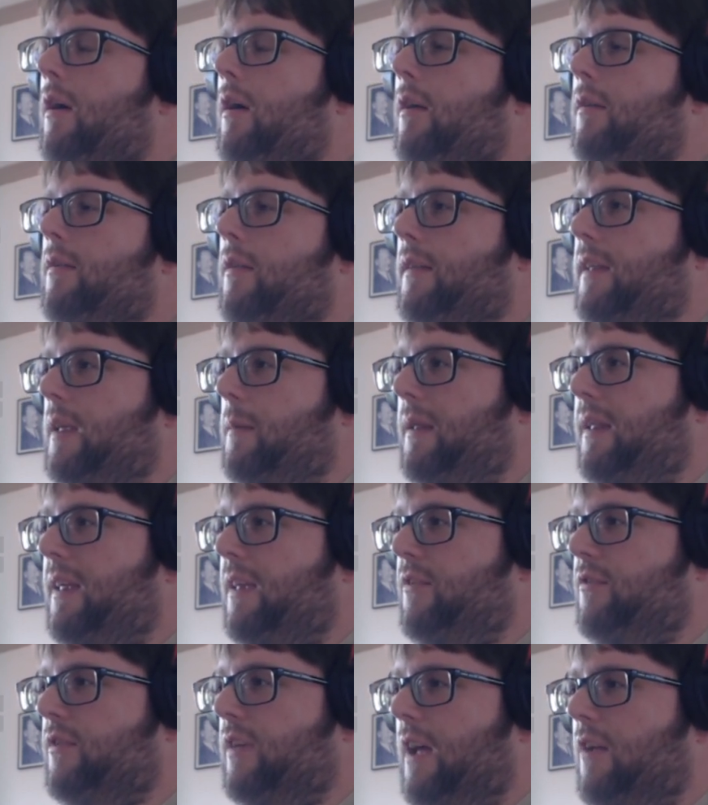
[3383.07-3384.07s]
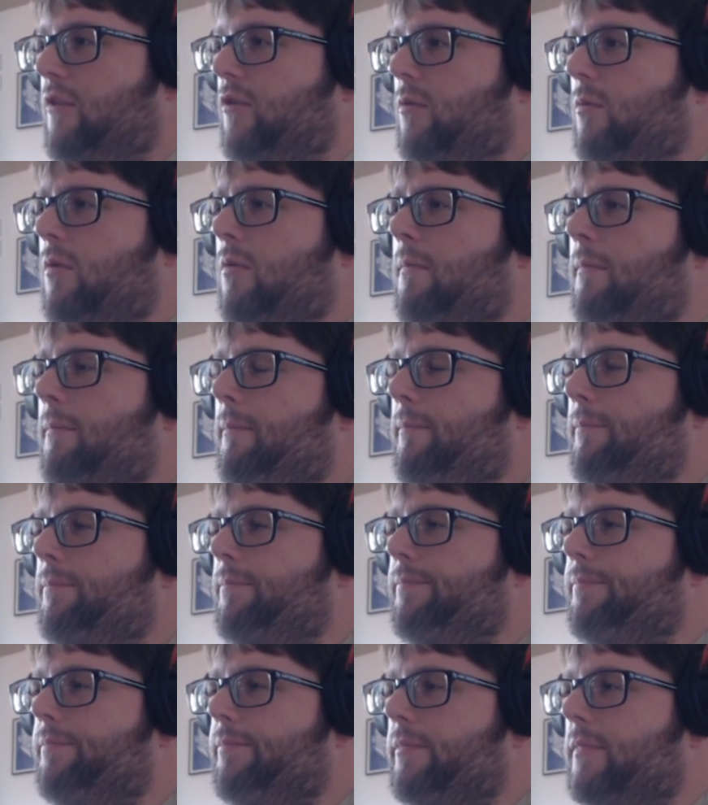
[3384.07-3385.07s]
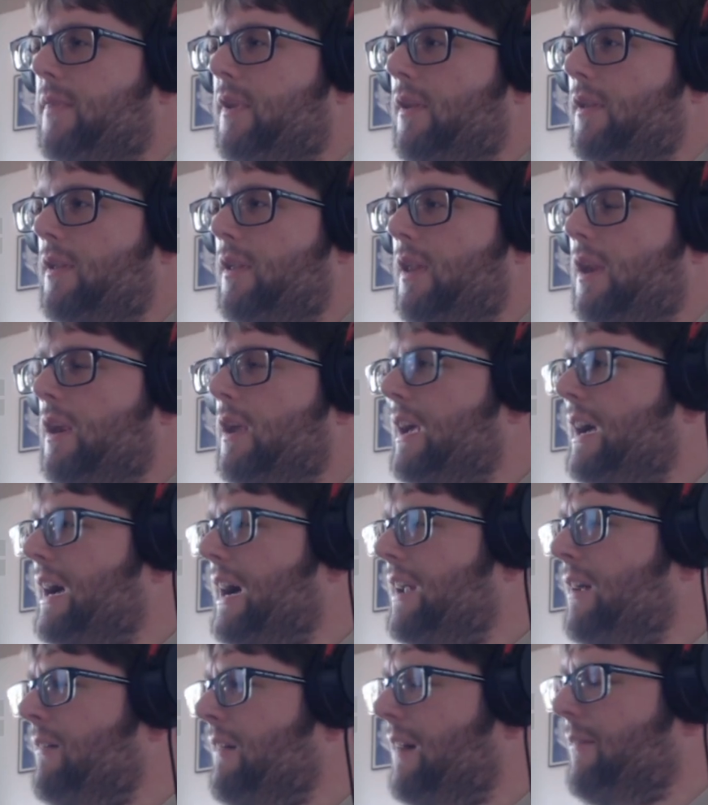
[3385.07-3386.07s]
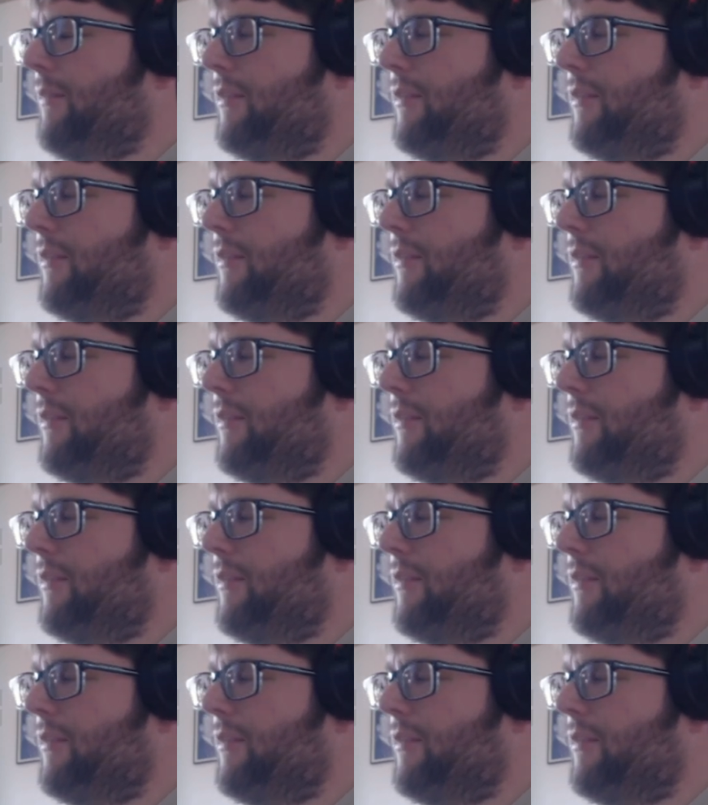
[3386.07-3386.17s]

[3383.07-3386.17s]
the DVD schedule. I don't have a